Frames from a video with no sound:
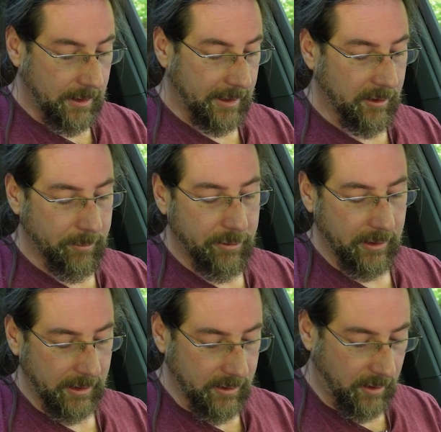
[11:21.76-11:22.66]
I can put
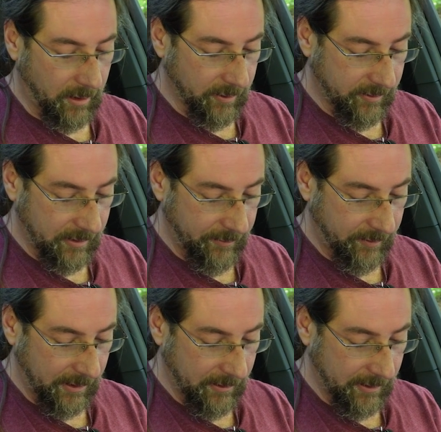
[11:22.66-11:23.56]
in cost and
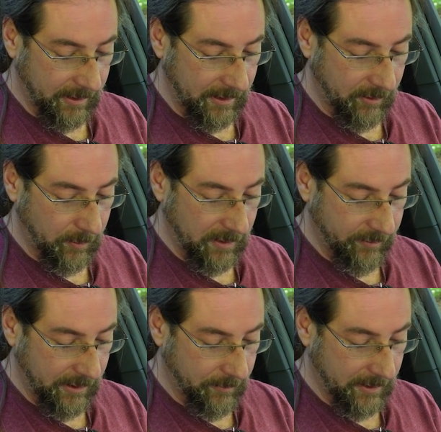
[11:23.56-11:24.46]
everything. Look at that, 12
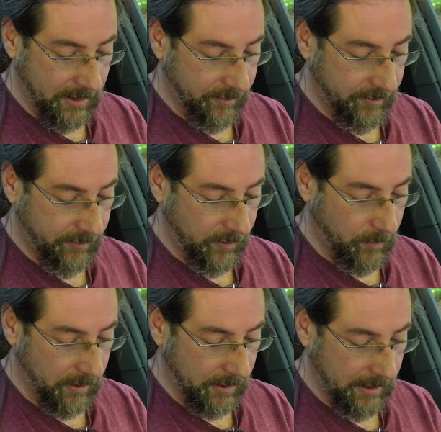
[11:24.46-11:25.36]
kilowatt hours,
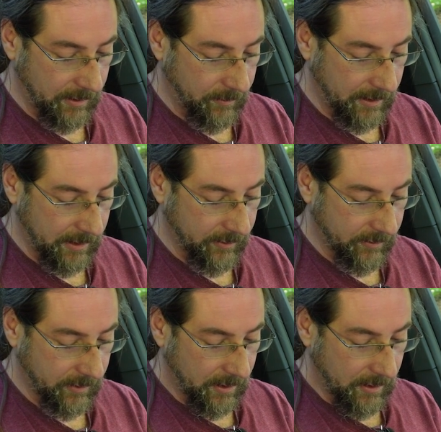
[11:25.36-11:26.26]
51 kilowatt
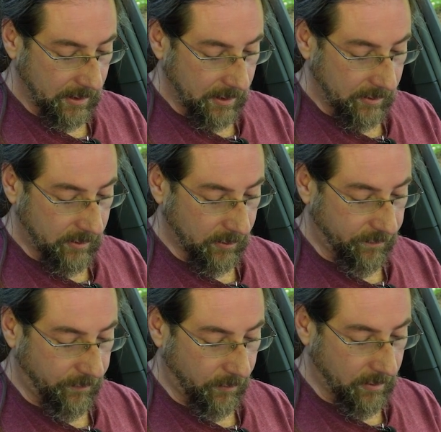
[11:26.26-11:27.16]
hours. Took
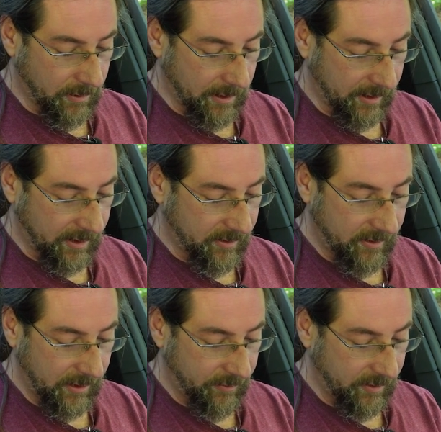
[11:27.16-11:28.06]
4. I can
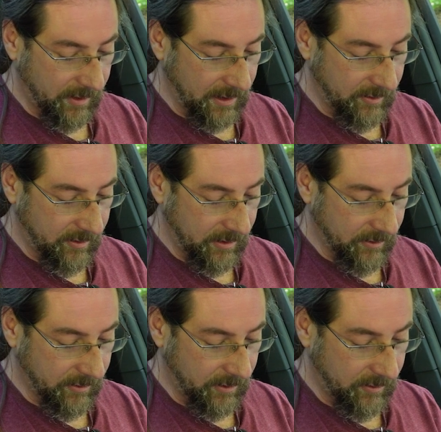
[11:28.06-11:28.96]
see if it's AC
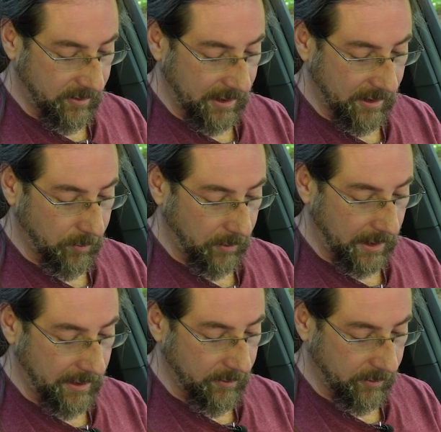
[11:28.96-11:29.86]
or DC and
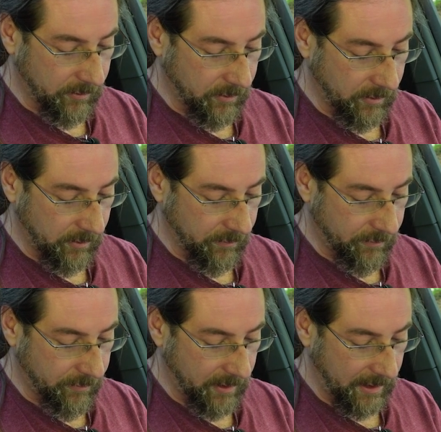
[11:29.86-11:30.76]
where. It was in
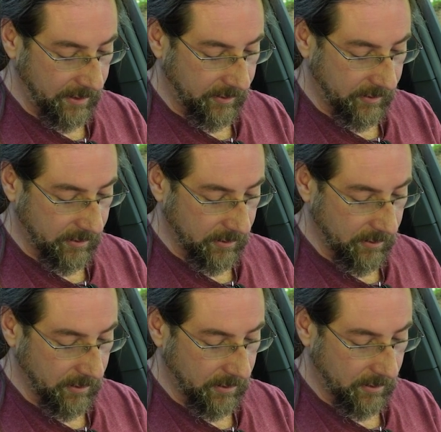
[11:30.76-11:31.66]
France.
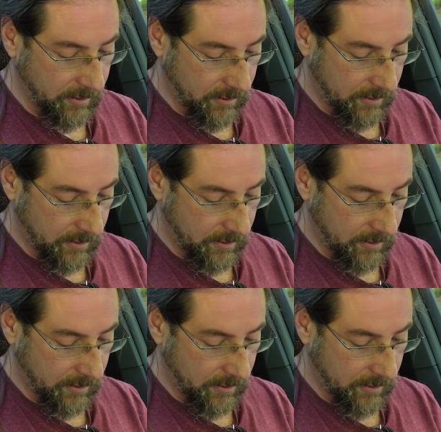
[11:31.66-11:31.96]
Look,